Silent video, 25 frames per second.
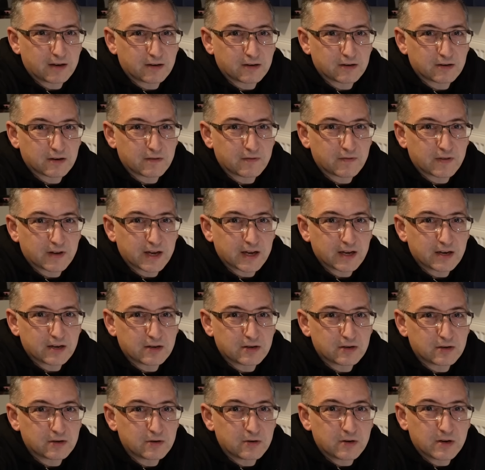Don't forget
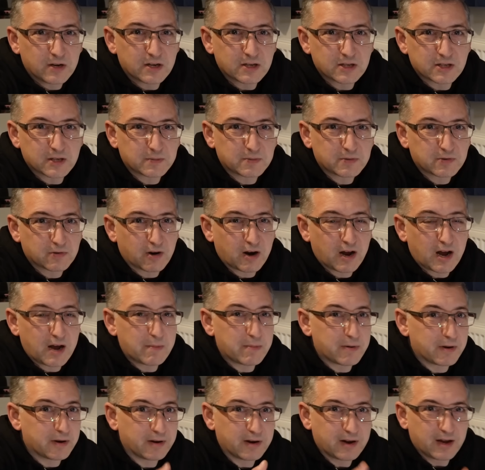to
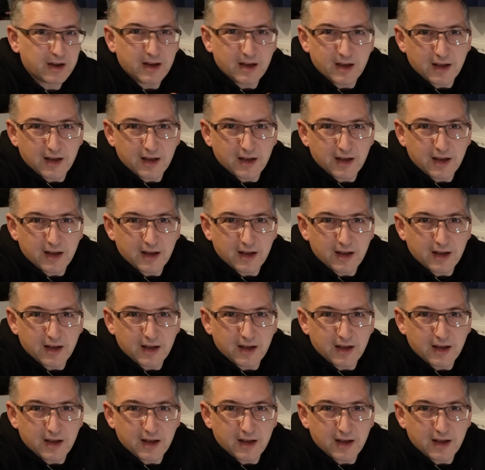subscribe and